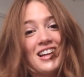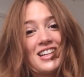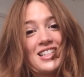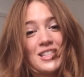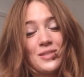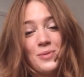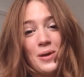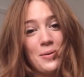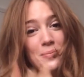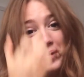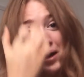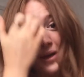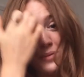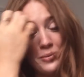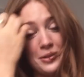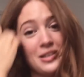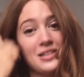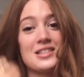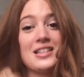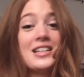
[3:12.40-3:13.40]
next to my bed
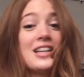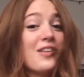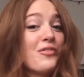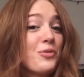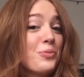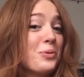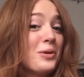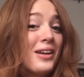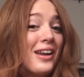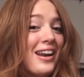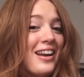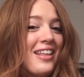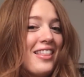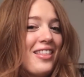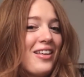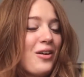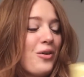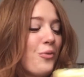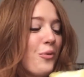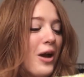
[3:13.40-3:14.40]
because I never put
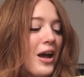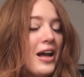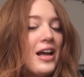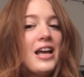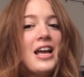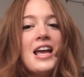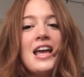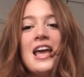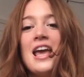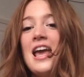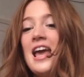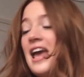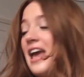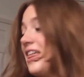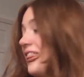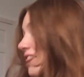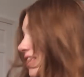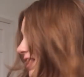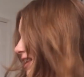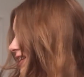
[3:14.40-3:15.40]
anything away.
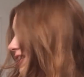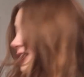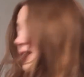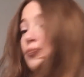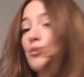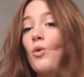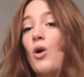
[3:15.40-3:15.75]
And this